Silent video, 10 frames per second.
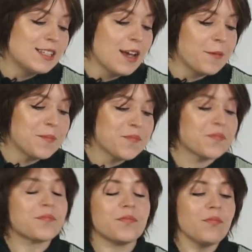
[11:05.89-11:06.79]
So
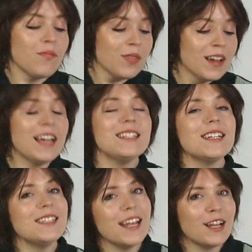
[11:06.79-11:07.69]
it
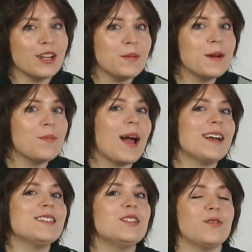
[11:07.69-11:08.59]
does take a little bit of
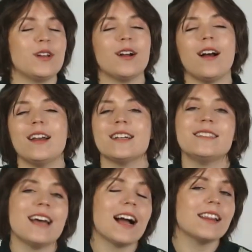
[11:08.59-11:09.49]
practice to figure out
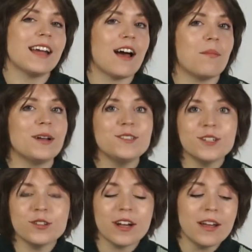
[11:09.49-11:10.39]
exactly how
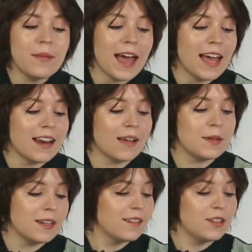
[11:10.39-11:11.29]
much to trim, and
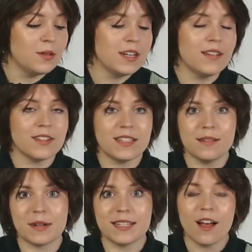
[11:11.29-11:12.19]
I mean, you can even
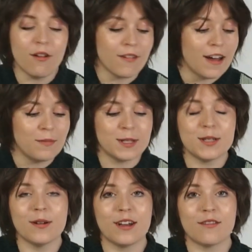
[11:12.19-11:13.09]
see myself, I've
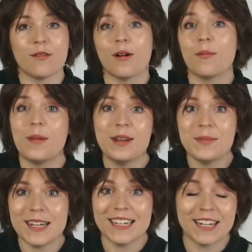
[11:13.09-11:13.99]
been sewing for
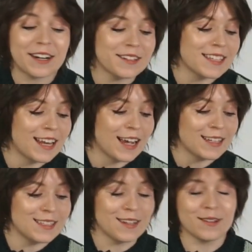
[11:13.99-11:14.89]
many, many years, and
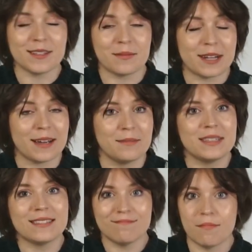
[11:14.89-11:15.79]
I still
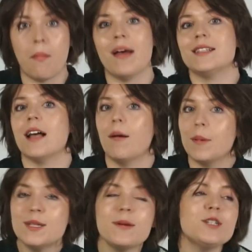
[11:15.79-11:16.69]
sometimes mess
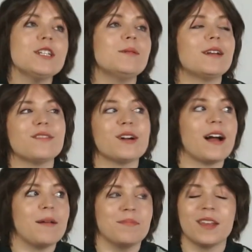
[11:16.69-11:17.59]
up, especially
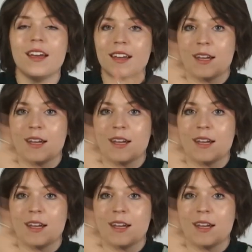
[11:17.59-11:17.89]
whenever I'm